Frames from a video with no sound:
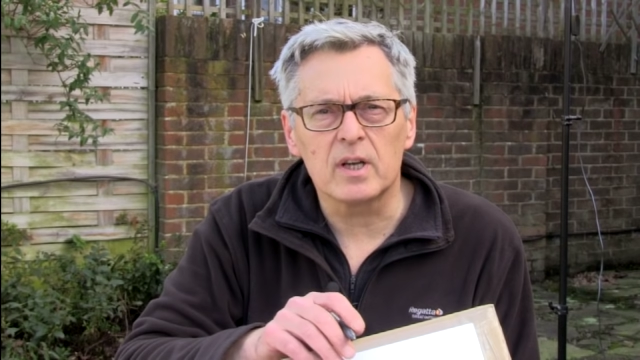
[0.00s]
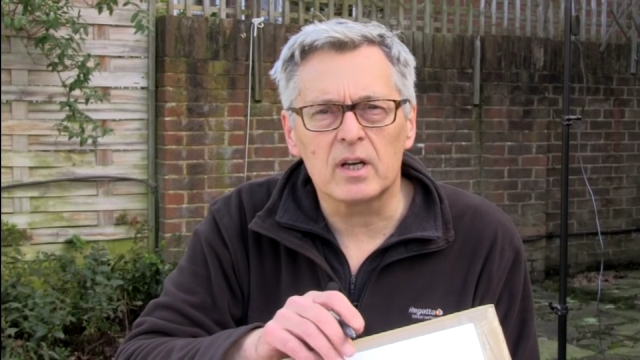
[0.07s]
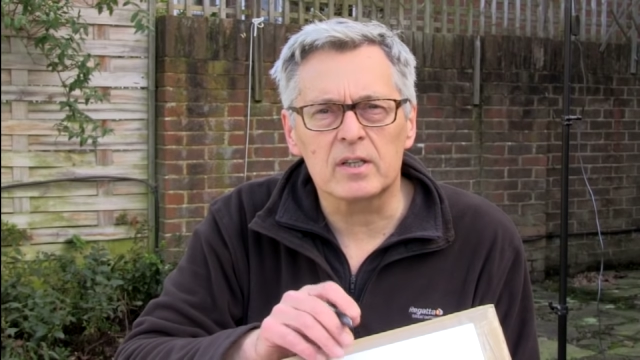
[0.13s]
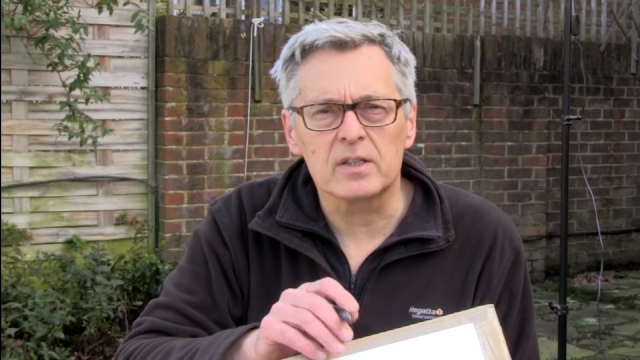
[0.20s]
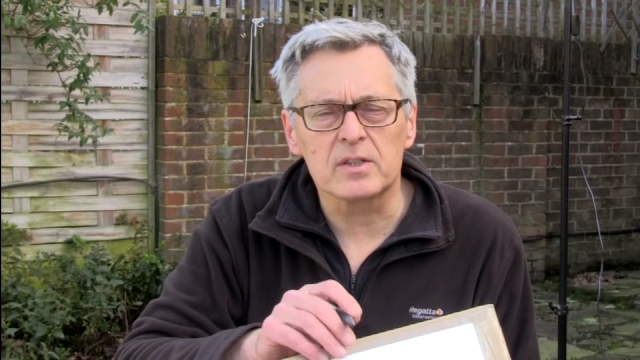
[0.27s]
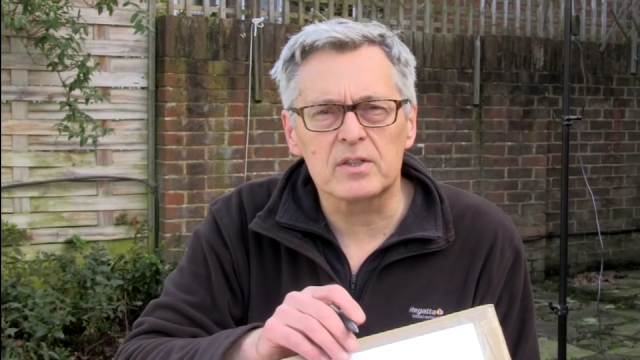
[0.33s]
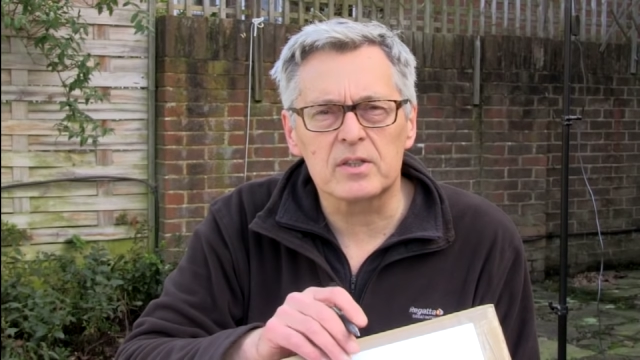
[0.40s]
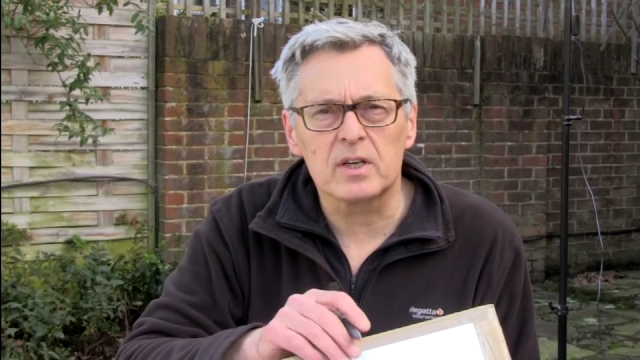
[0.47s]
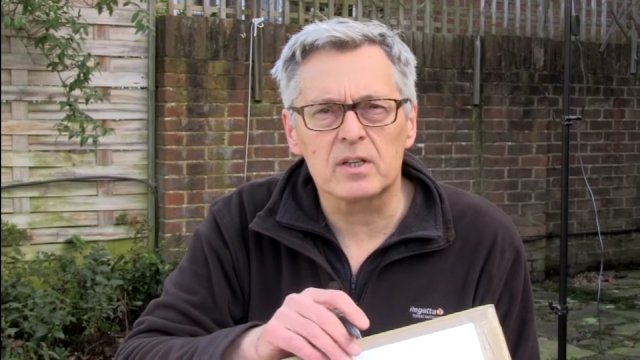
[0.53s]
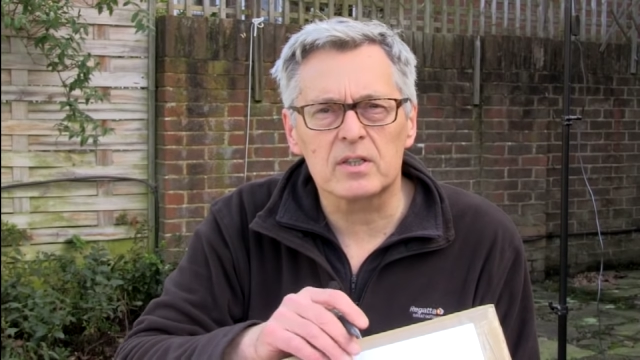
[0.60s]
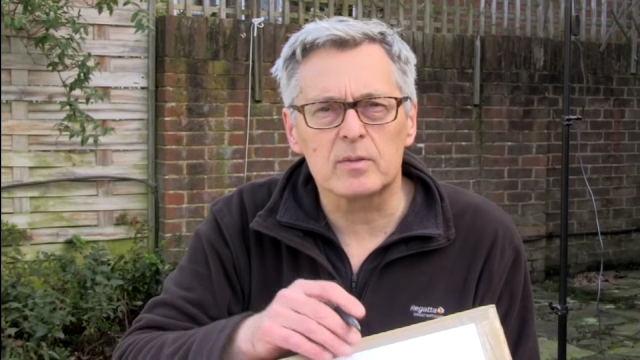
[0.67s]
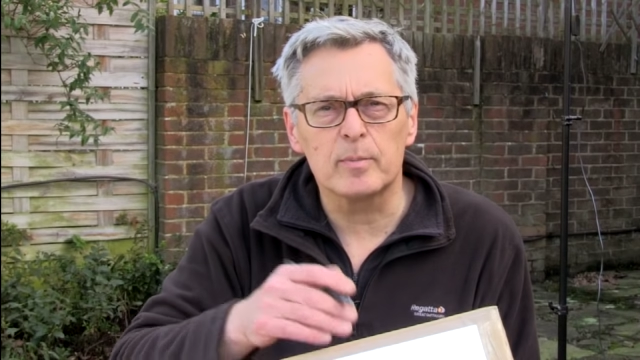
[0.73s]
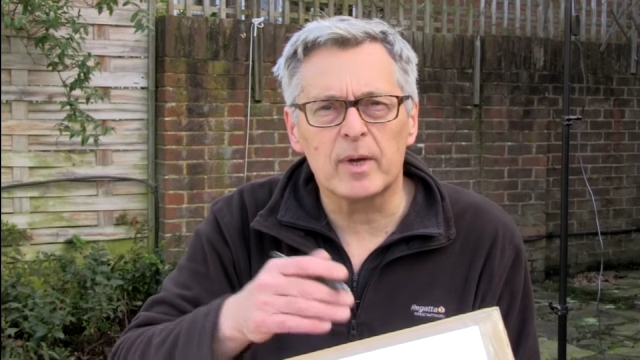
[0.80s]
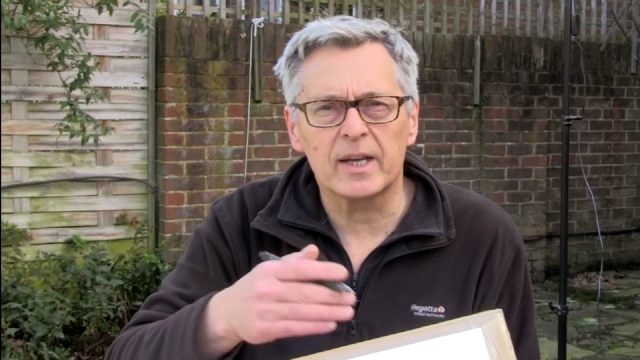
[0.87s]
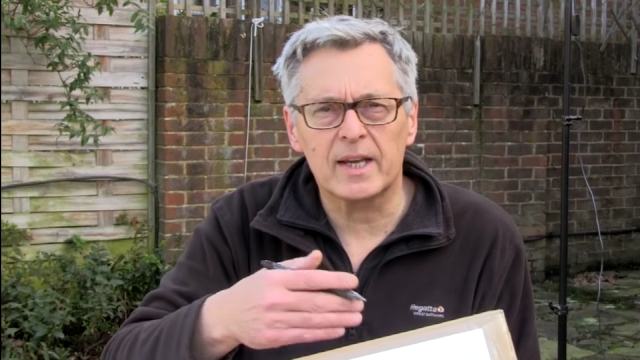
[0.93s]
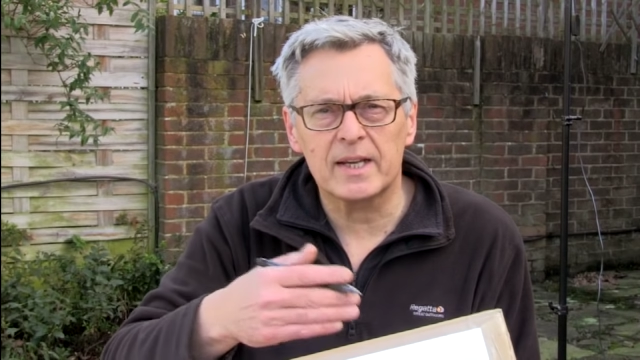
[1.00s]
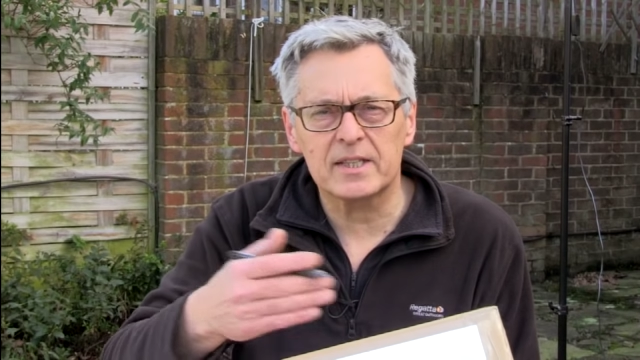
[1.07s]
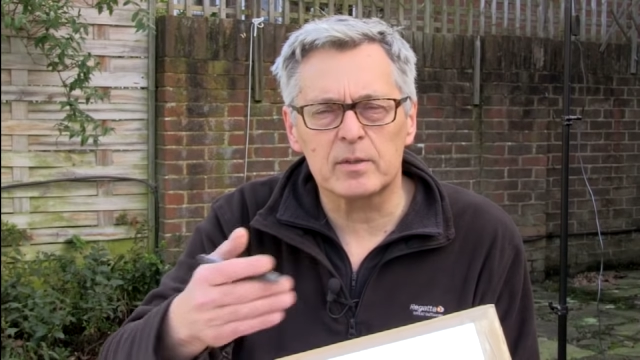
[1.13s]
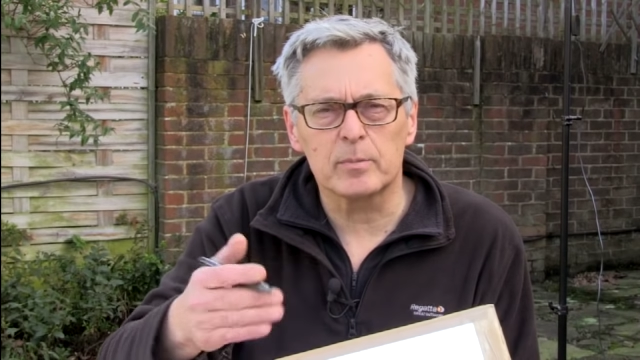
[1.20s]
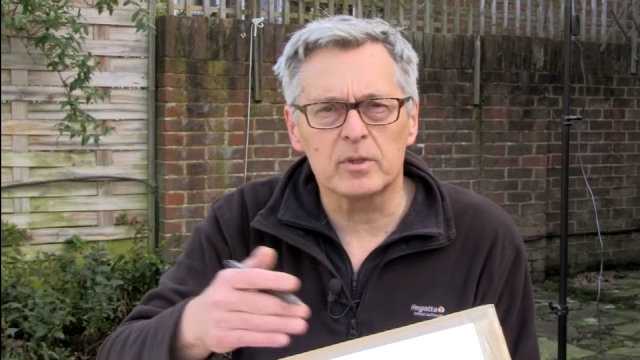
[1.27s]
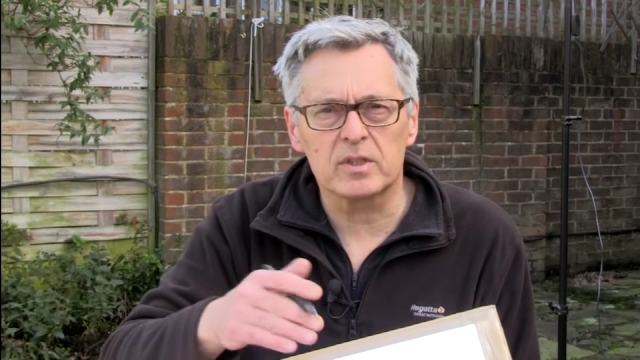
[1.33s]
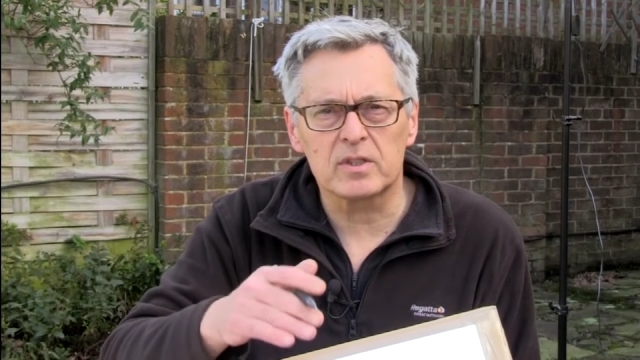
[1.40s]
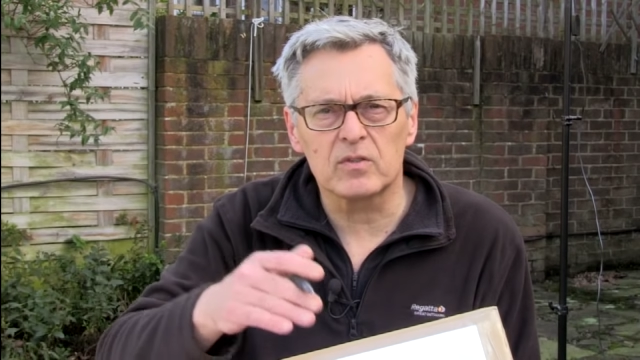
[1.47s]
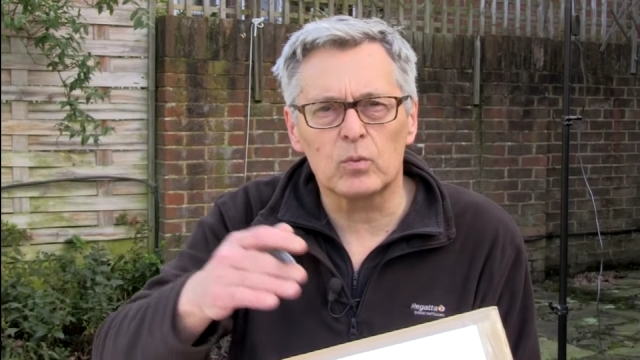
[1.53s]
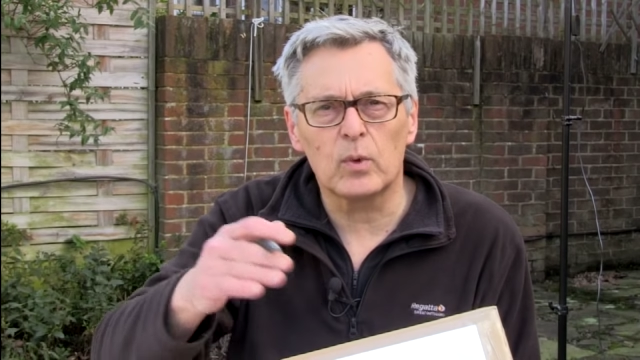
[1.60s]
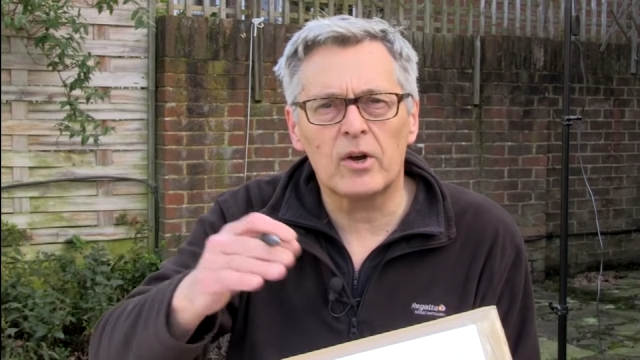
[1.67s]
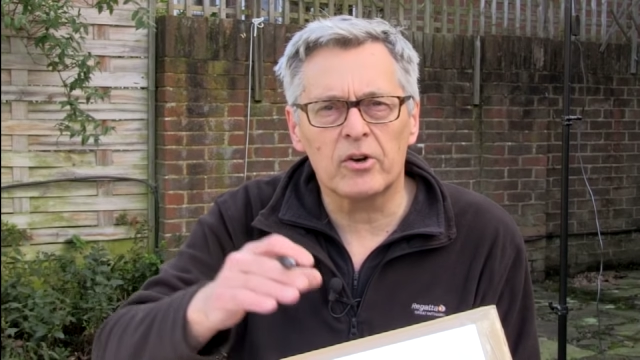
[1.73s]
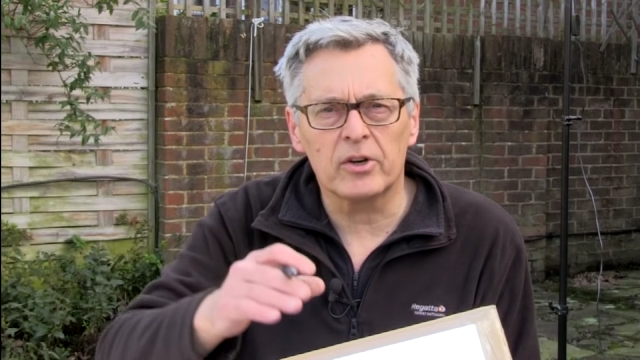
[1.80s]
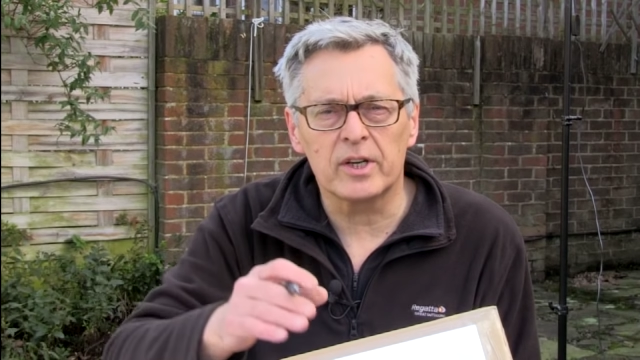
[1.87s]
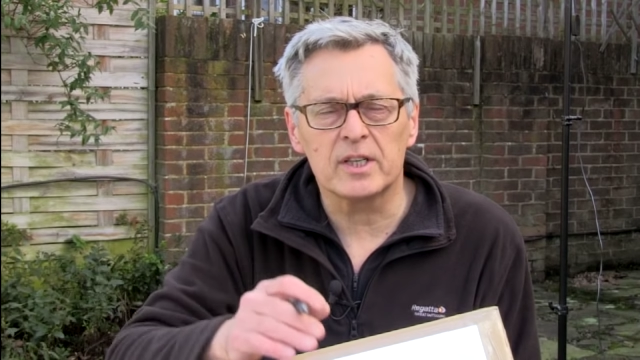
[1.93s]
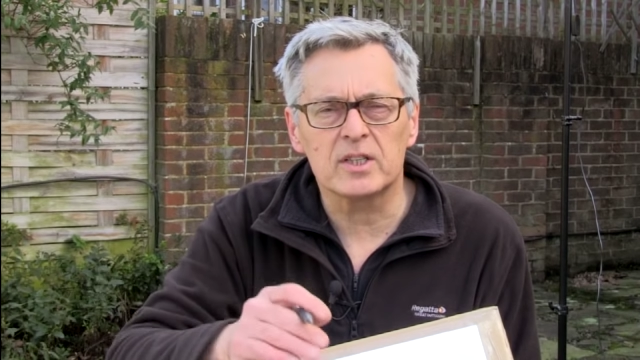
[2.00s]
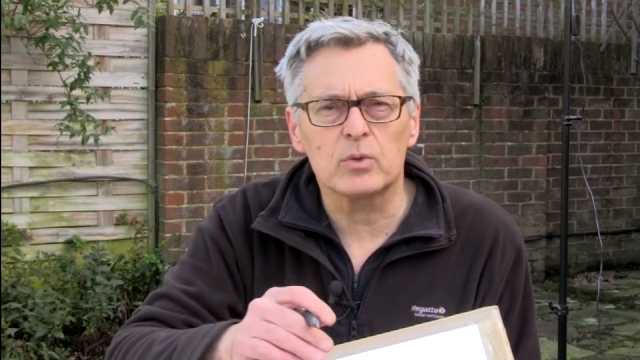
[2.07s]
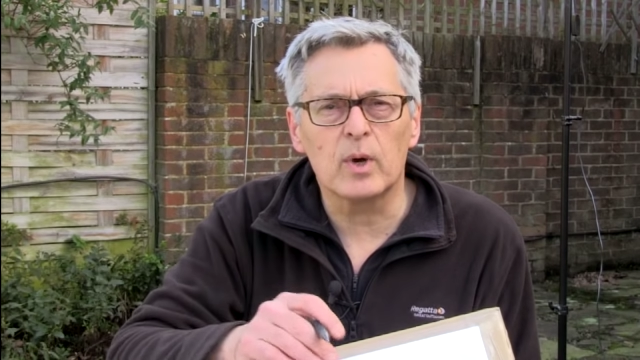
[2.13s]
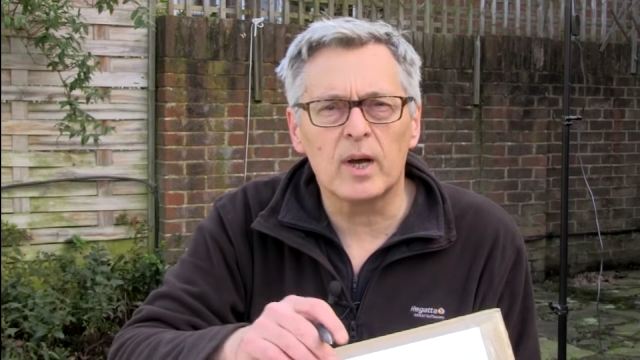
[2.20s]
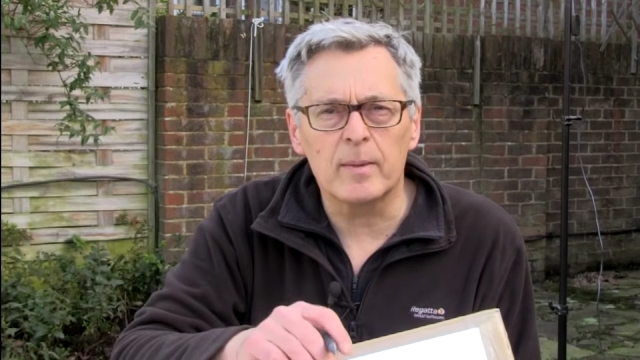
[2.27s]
I can start to make estimates of where I need to